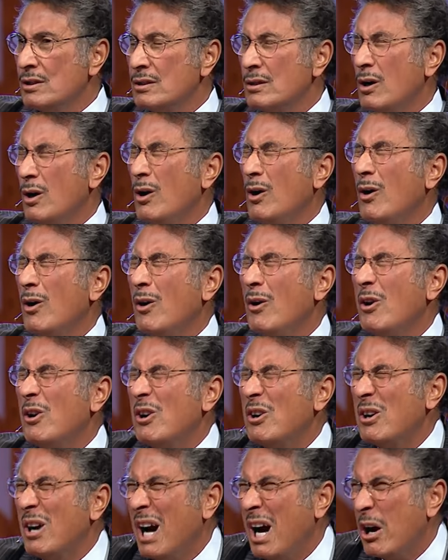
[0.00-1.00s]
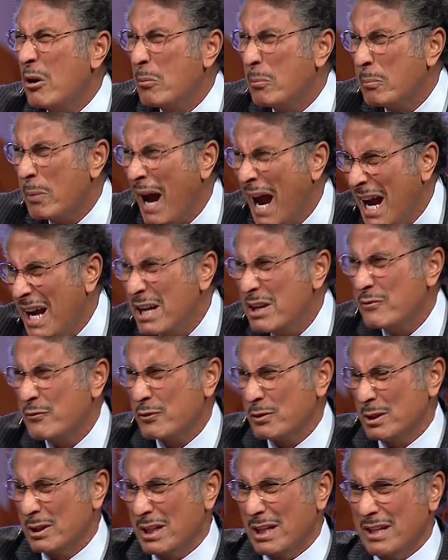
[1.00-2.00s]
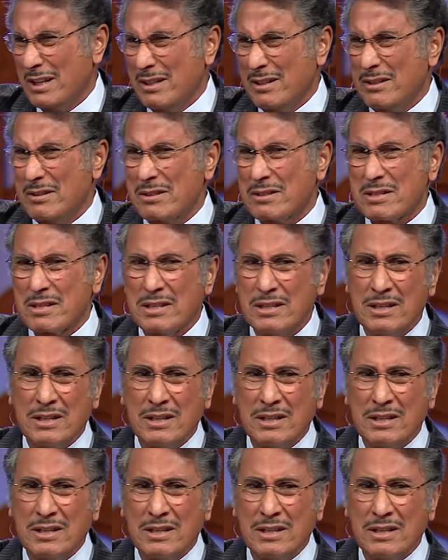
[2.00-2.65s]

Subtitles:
Oh, how painful that is.